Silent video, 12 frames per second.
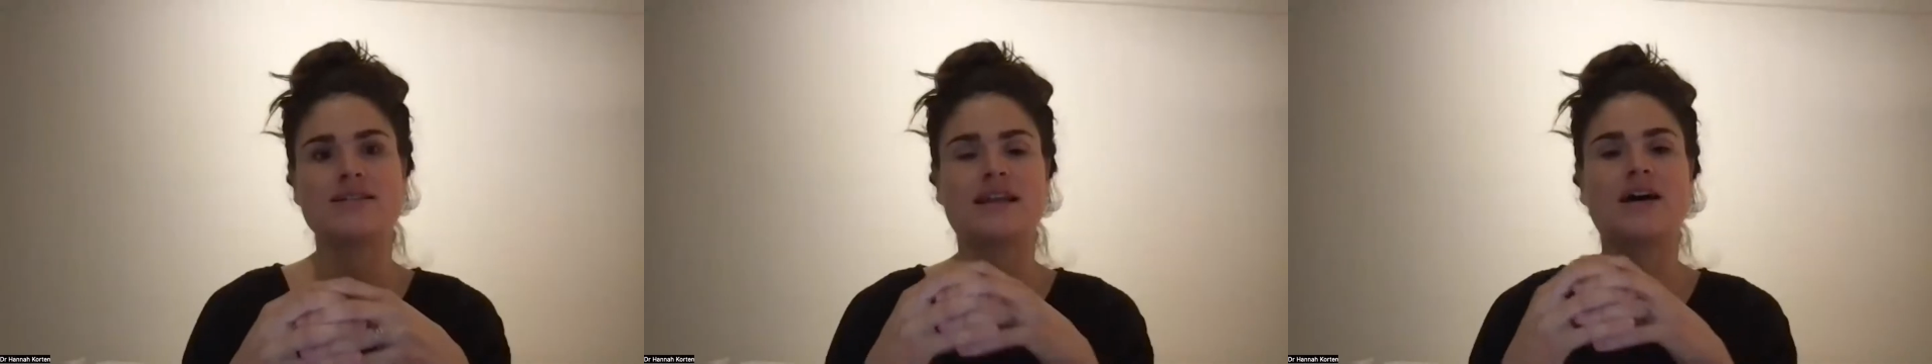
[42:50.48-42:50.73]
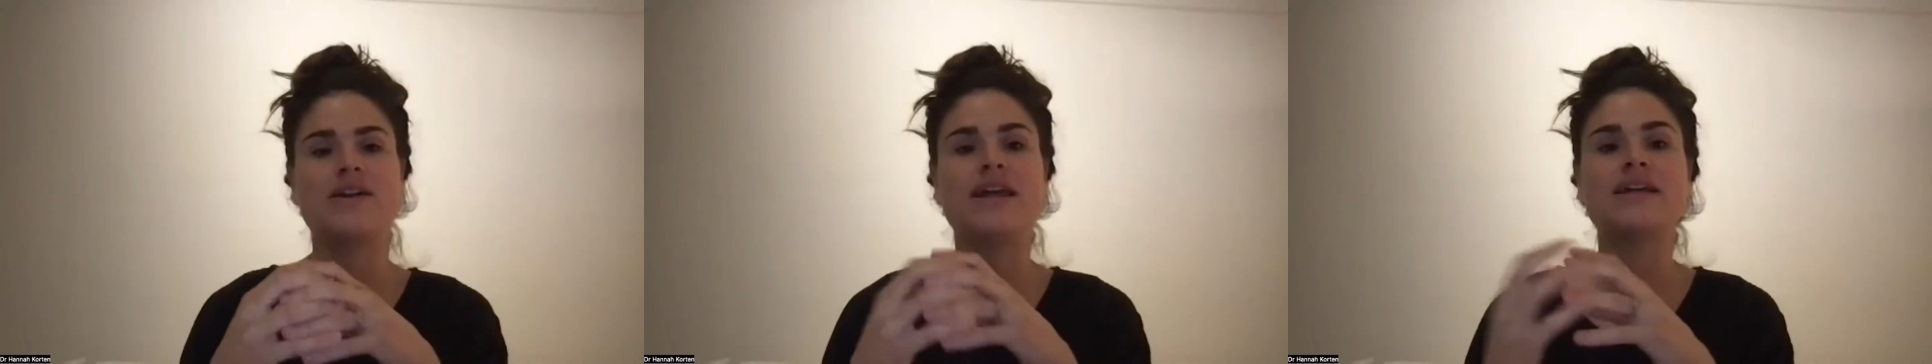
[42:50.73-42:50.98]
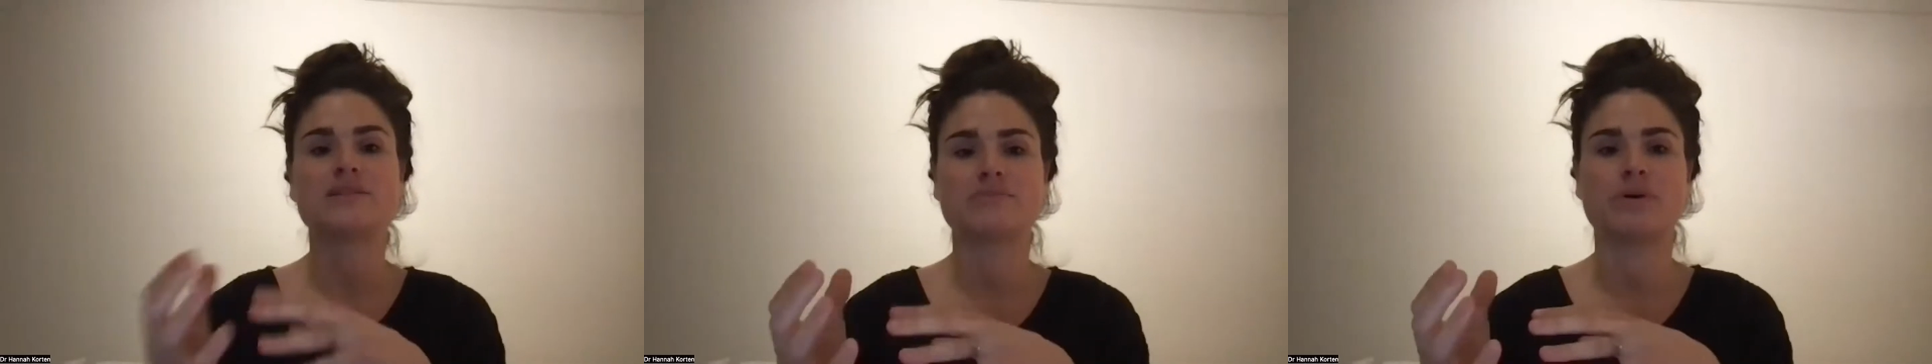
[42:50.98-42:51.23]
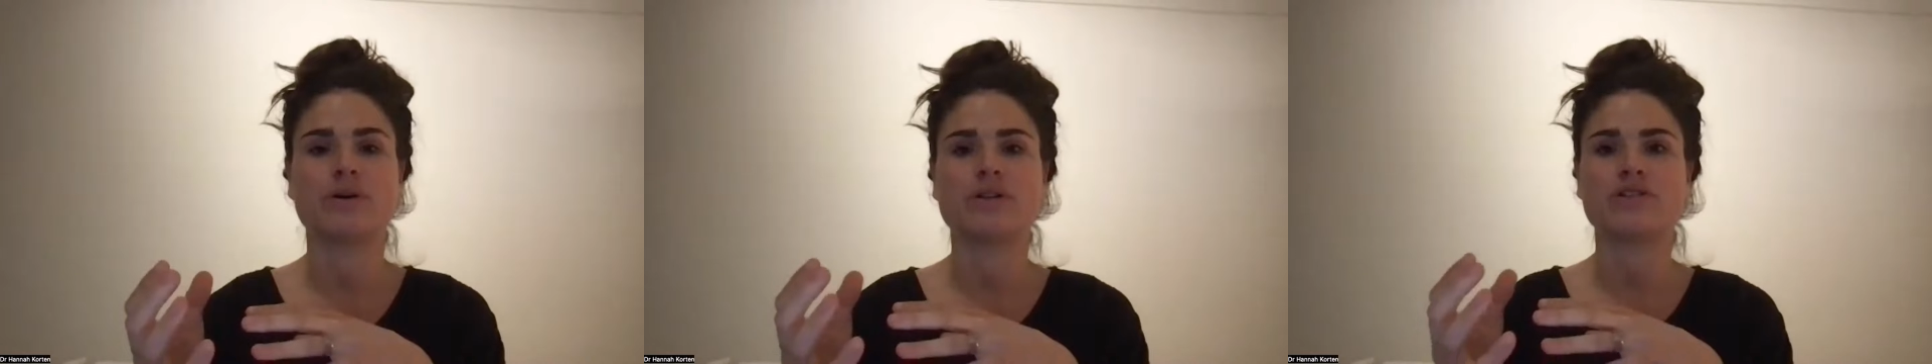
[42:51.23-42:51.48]
in our next
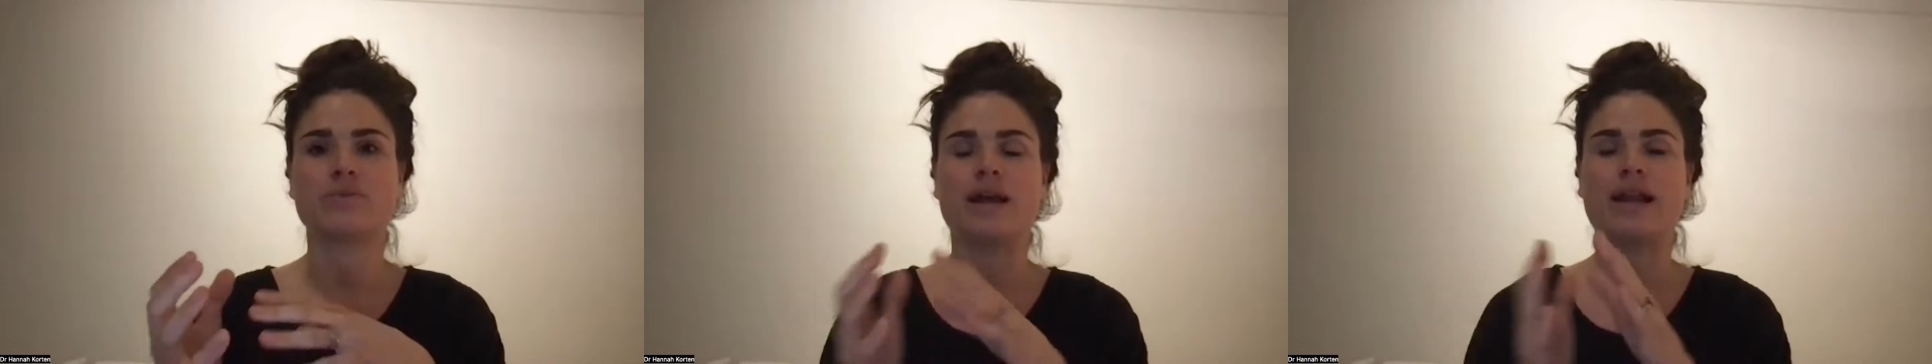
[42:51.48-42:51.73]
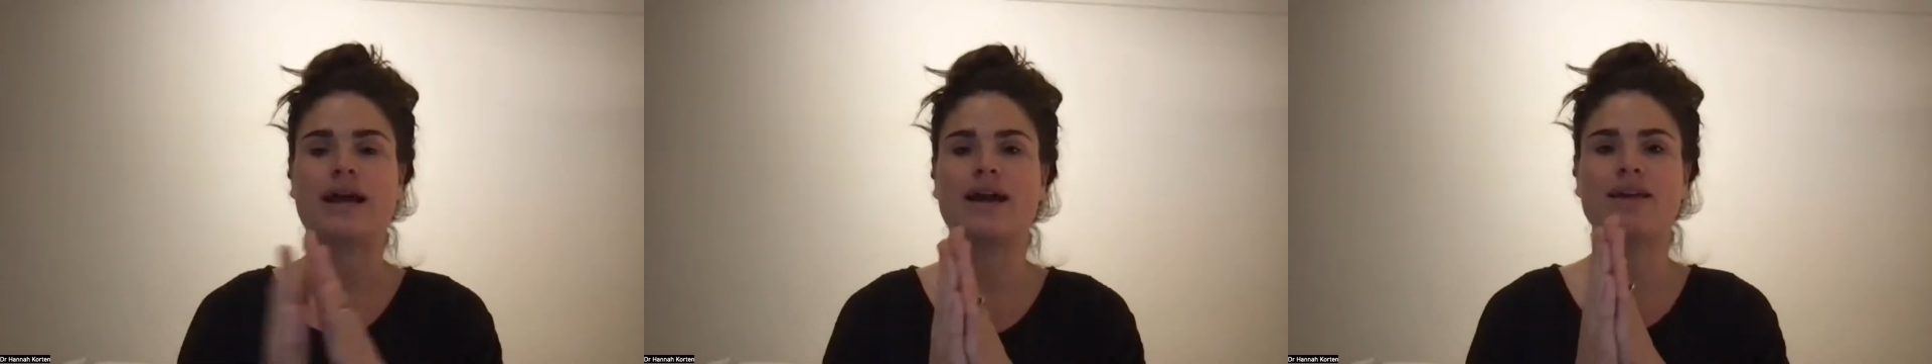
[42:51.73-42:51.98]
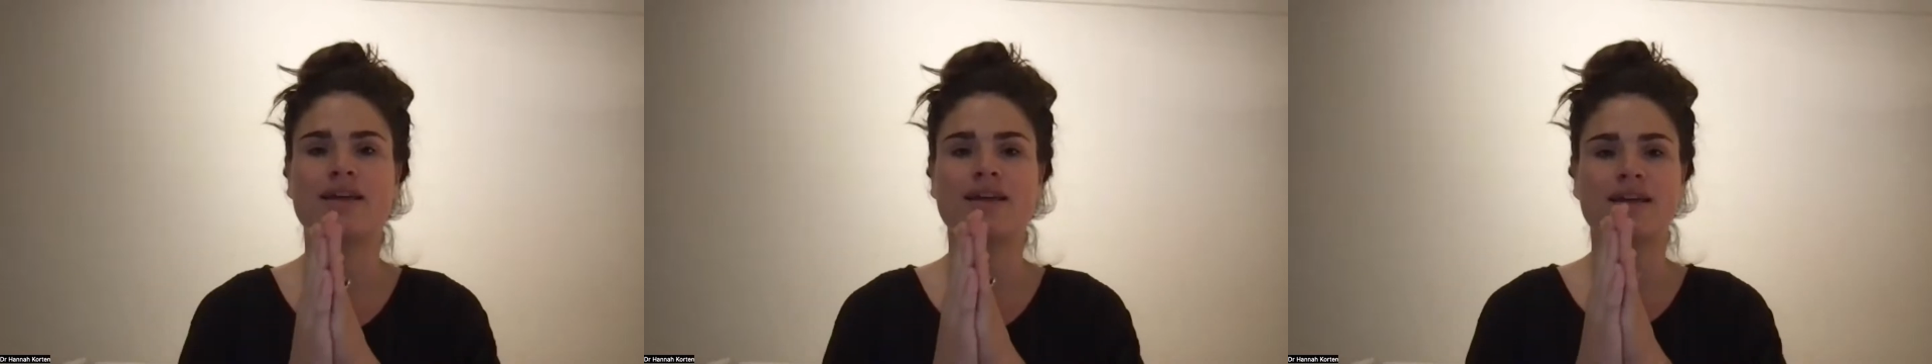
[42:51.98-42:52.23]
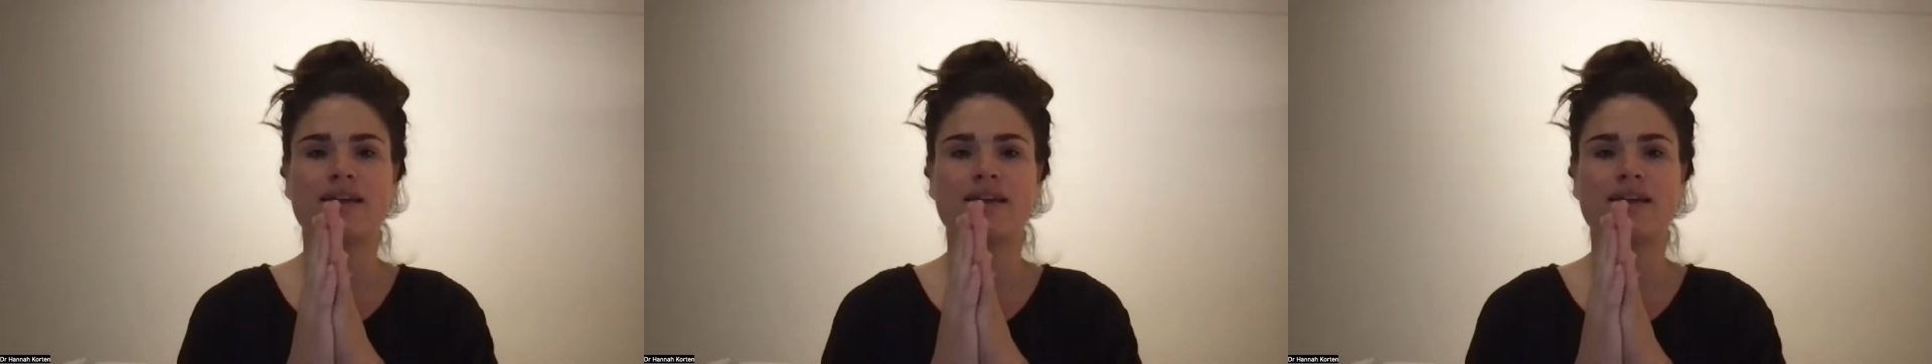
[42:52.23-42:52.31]
births, where like,